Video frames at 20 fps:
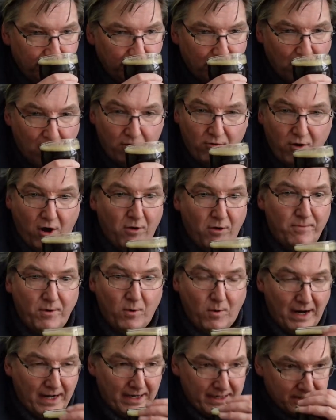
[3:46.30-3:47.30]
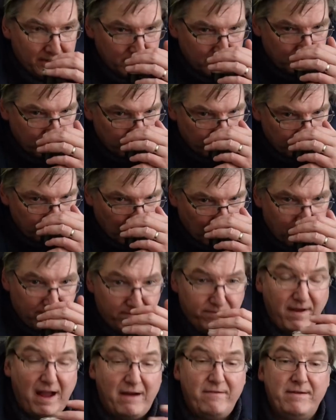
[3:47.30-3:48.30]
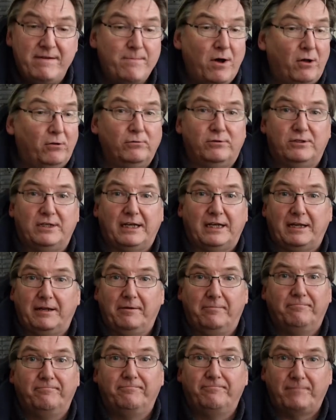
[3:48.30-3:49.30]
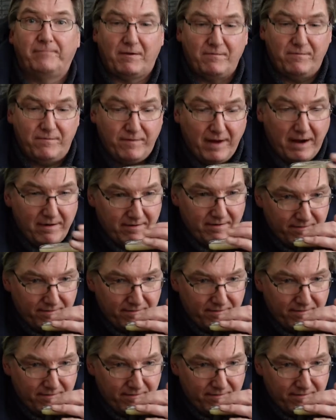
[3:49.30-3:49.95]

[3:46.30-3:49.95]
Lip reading: Aroma wise, very malty, very,